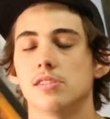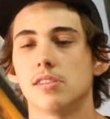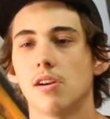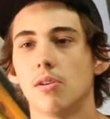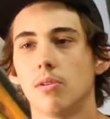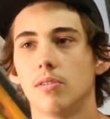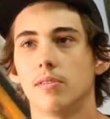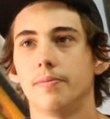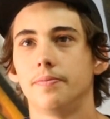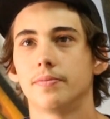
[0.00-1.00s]

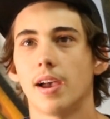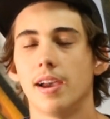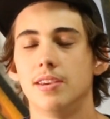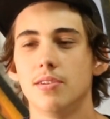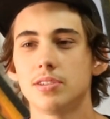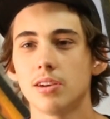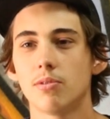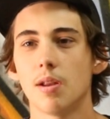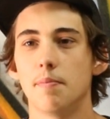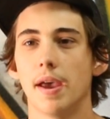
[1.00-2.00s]
So I used to
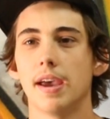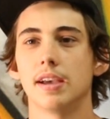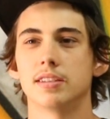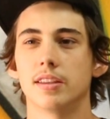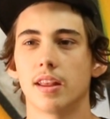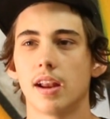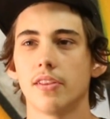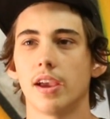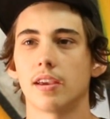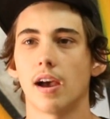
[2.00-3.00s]
run pegs, and then
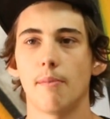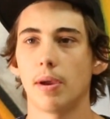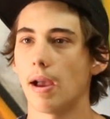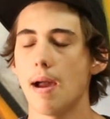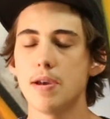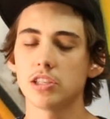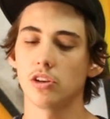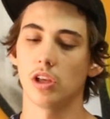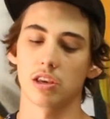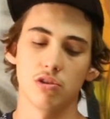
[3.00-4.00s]
I
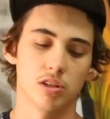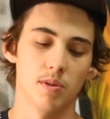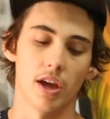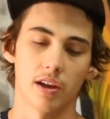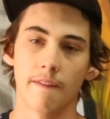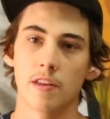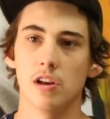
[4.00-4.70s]
basically like used to be like,